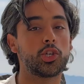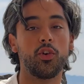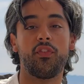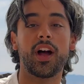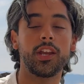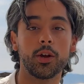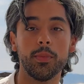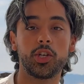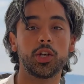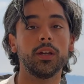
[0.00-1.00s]
you finding your
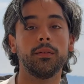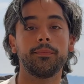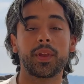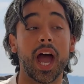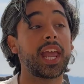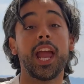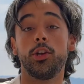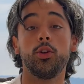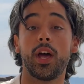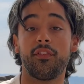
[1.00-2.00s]
mission. I can't
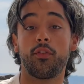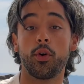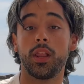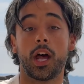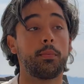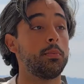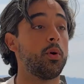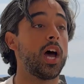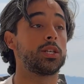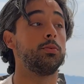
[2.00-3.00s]
do that for you. A lot of people
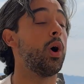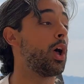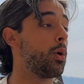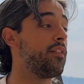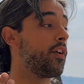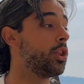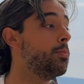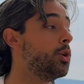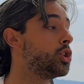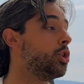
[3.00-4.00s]
ask me, well, how do I find the
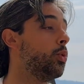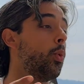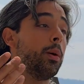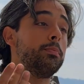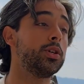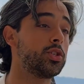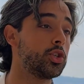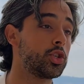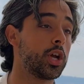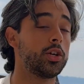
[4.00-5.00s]
mission and what business
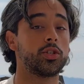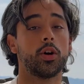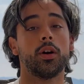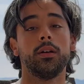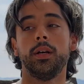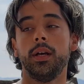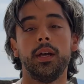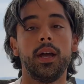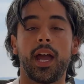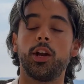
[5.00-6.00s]
should I start?
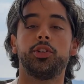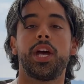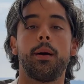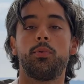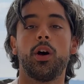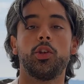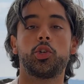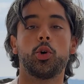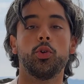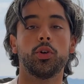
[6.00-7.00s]
It'll tap you on the
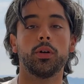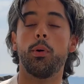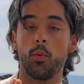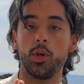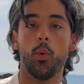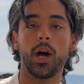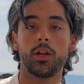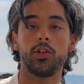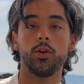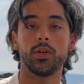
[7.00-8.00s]
shoulder. But what you want to
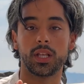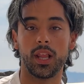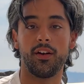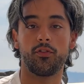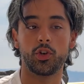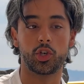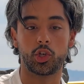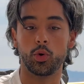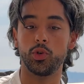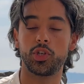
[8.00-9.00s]
do is leverage the
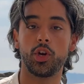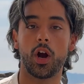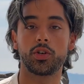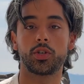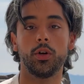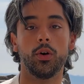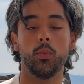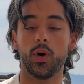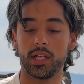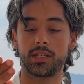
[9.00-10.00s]
tools in your arsenal.
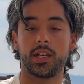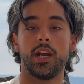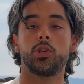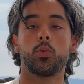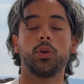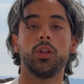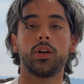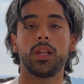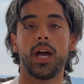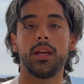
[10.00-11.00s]
What does today's world
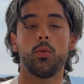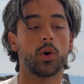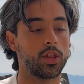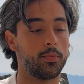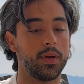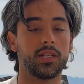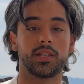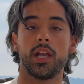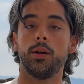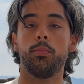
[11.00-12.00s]
look like? What are the pieces
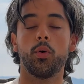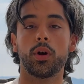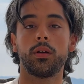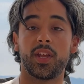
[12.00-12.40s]
on the board?